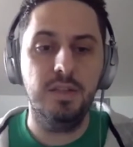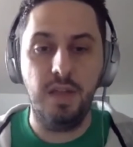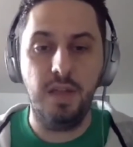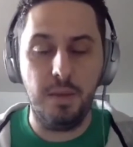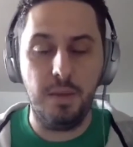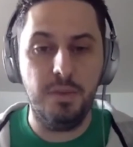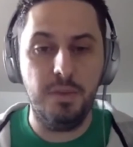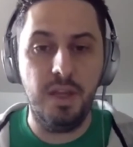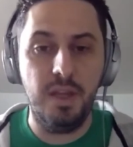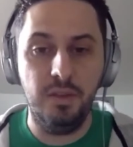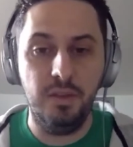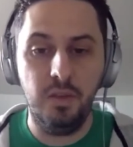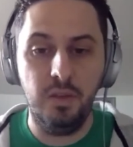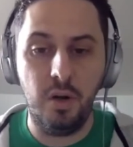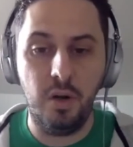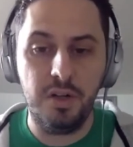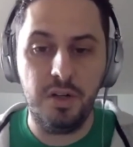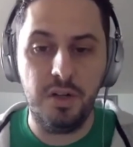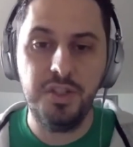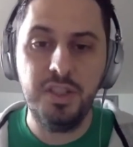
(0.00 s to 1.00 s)
they
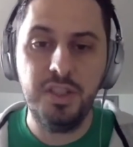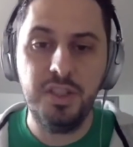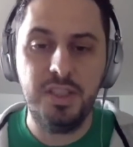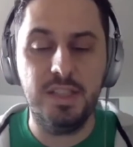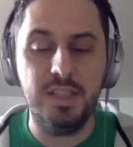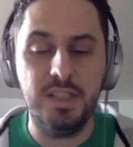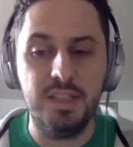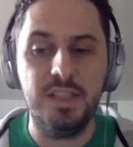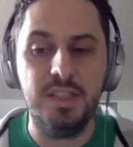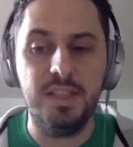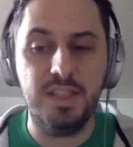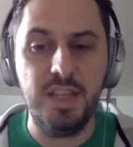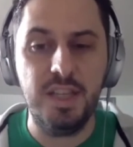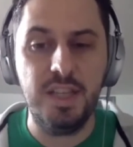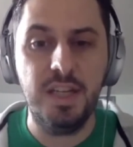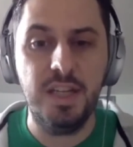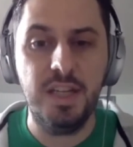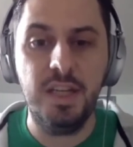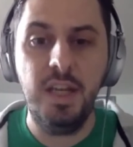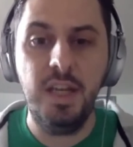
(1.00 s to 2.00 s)
largely
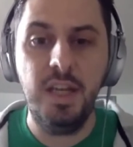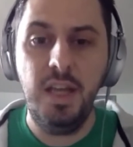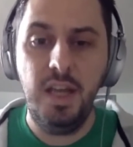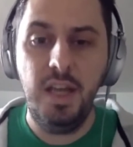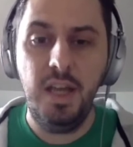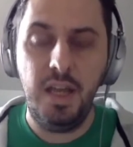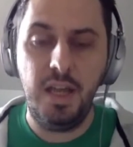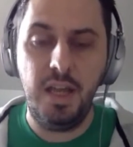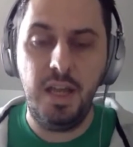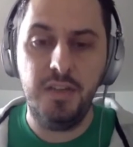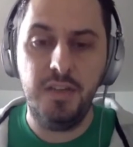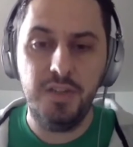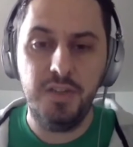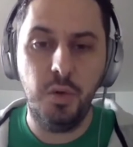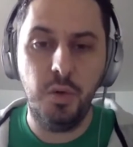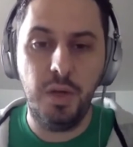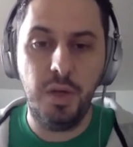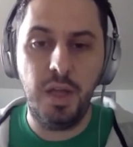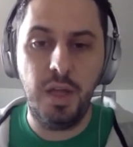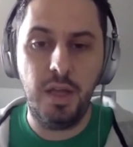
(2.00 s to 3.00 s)
succeeded. And
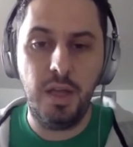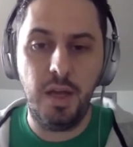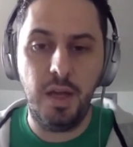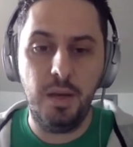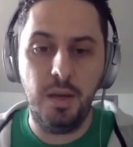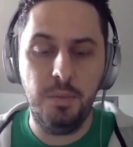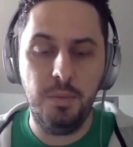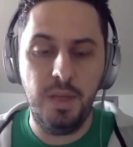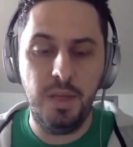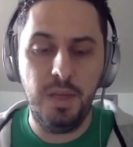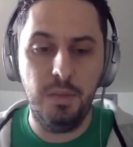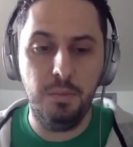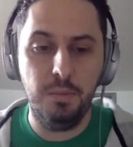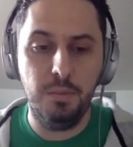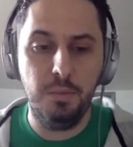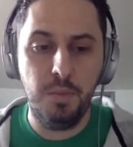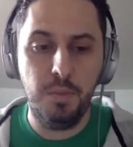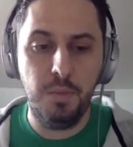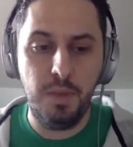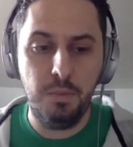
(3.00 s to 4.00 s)
so,
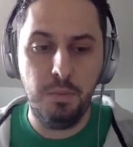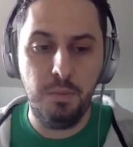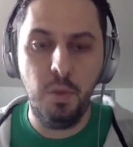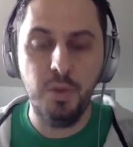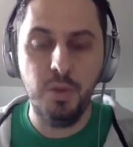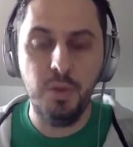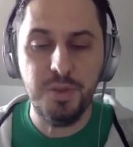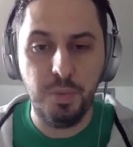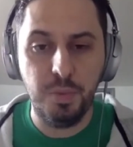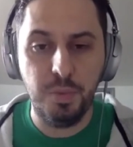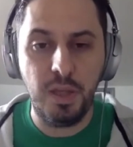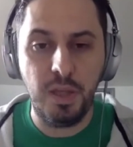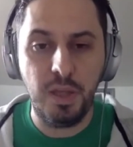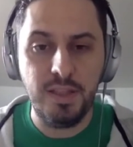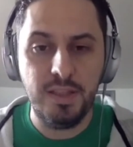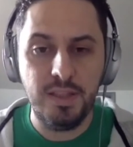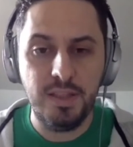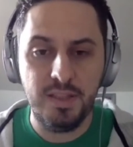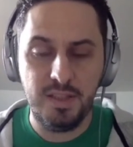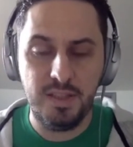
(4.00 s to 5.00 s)
in most
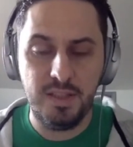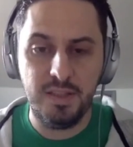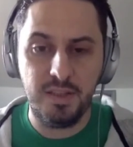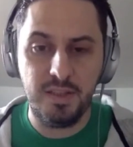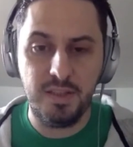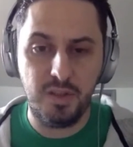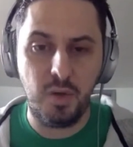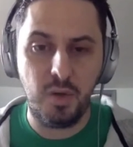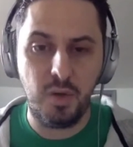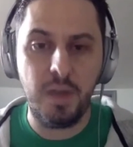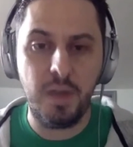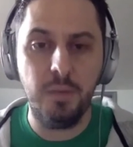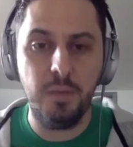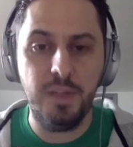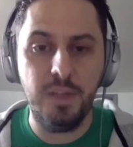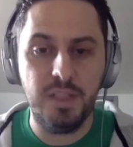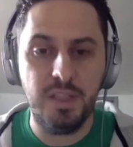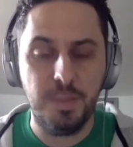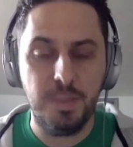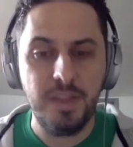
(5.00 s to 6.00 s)
places, it's
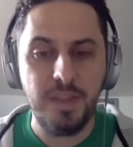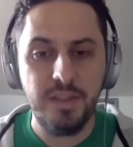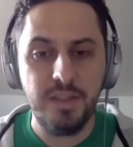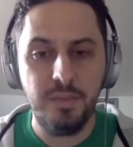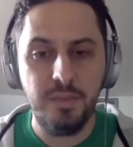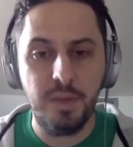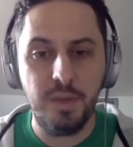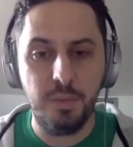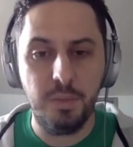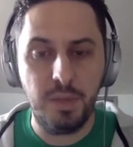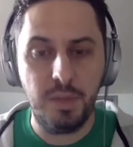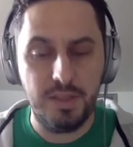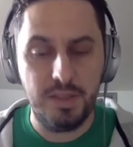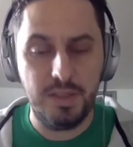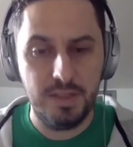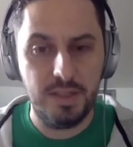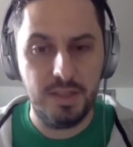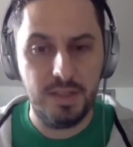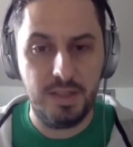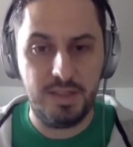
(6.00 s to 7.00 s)
incredibly expensive, but in
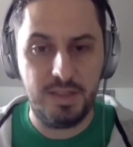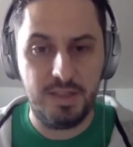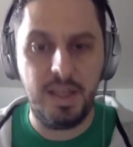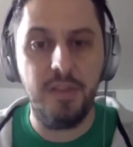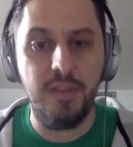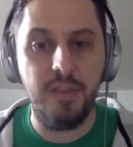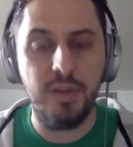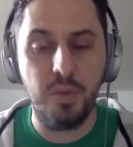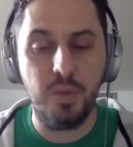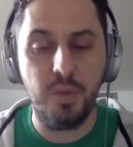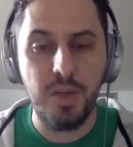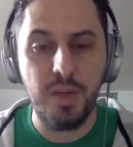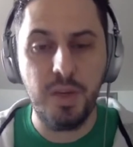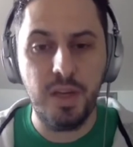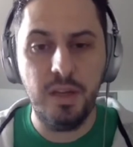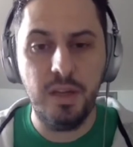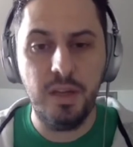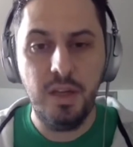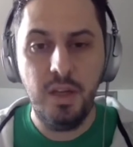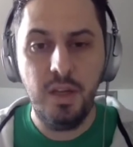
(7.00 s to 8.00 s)
places like South
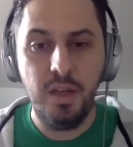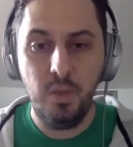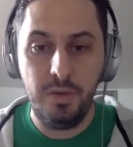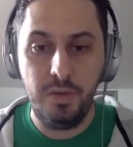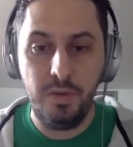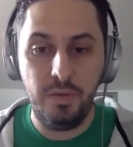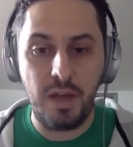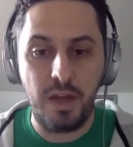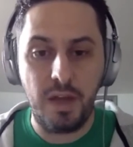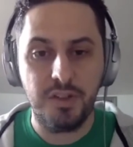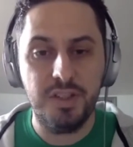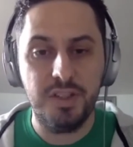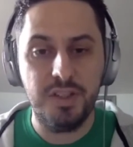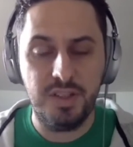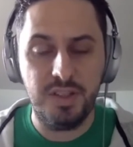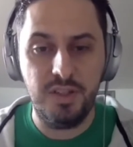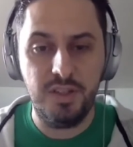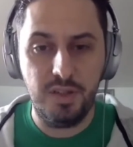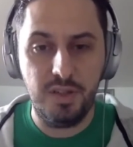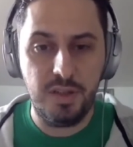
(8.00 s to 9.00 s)
Korea, we've actually
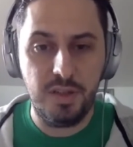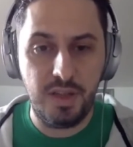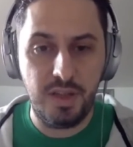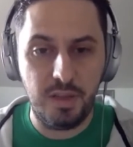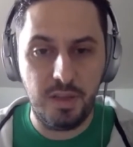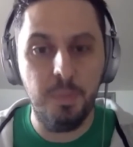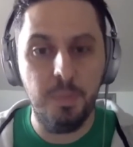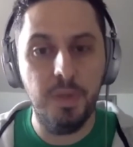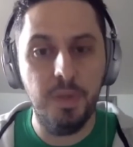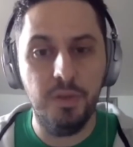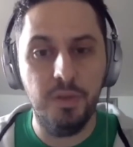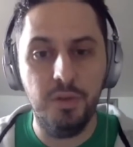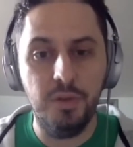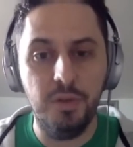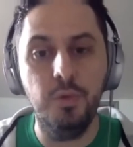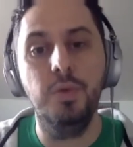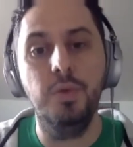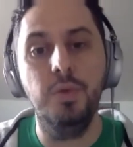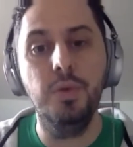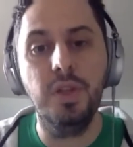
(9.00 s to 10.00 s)
seen they can build
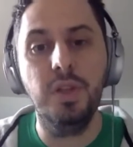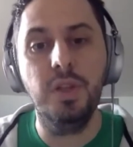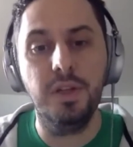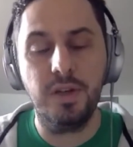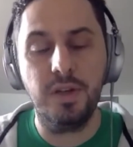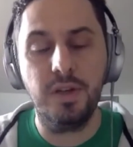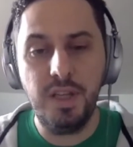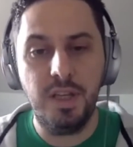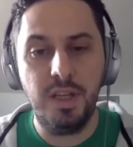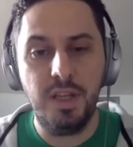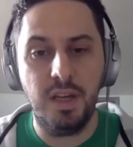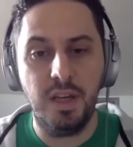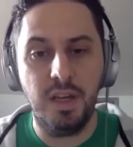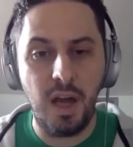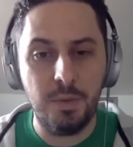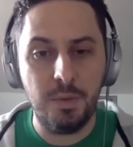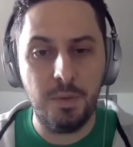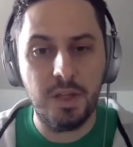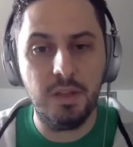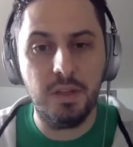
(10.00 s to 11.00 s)
new nuclear
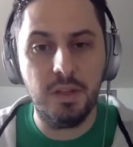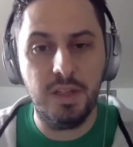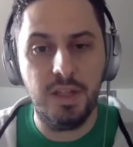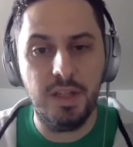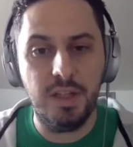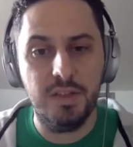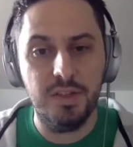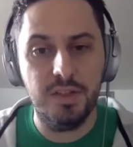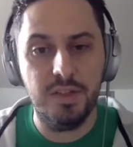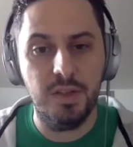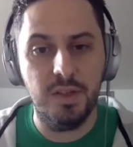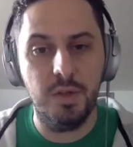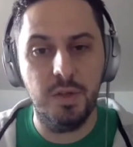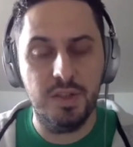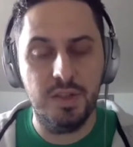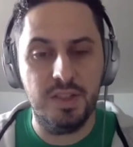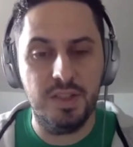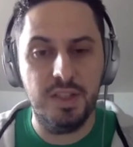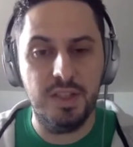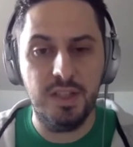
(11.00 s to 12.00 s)
economically, and so
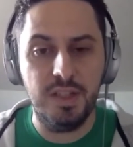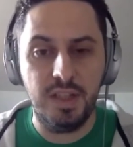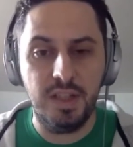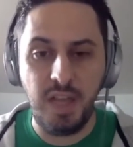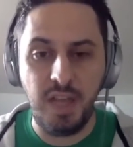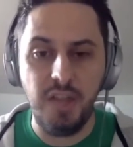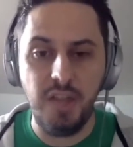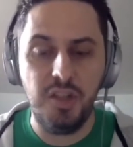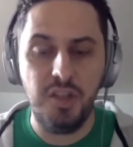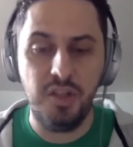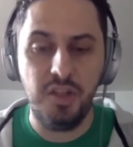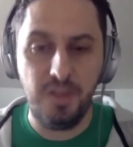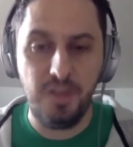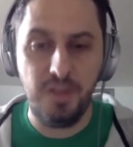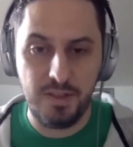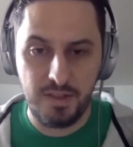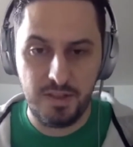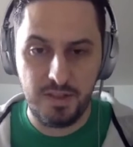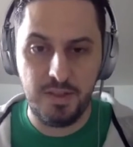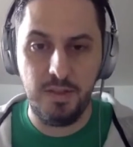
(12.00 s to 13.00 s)
it's an indication
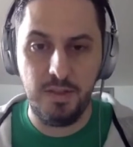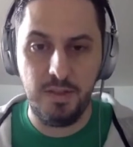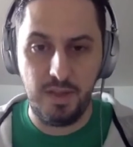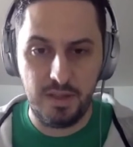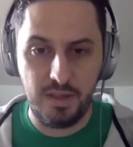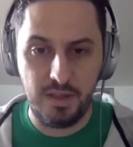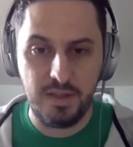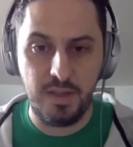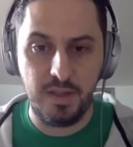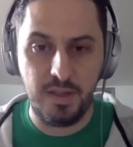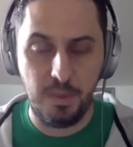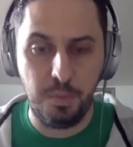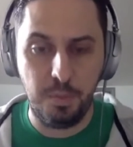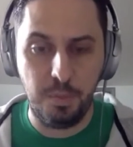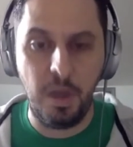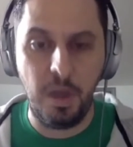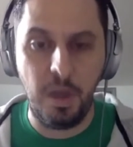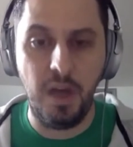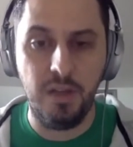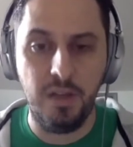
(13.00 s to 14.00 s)
that it's a
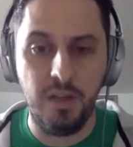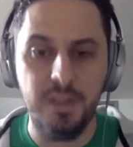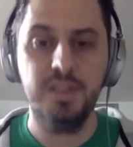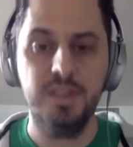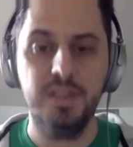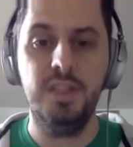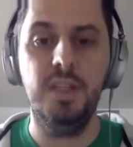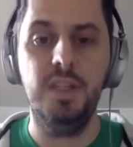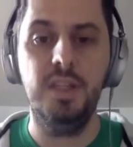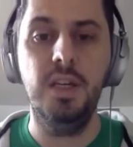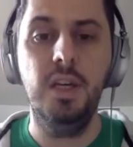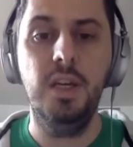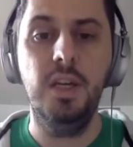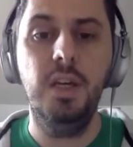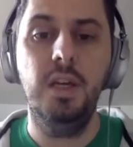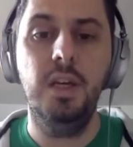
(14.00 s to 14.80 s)
policy